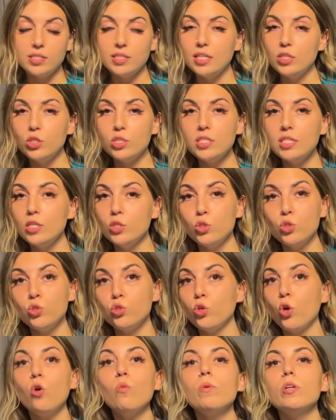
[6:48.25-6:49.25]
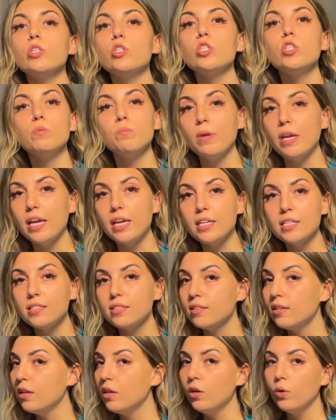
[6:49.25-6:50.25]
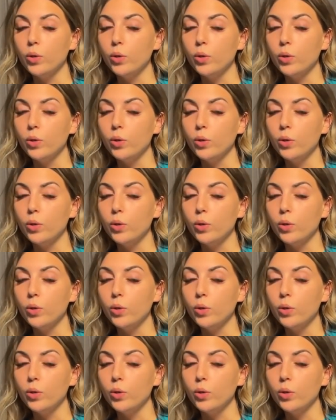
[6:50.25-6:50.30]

They just need so much space.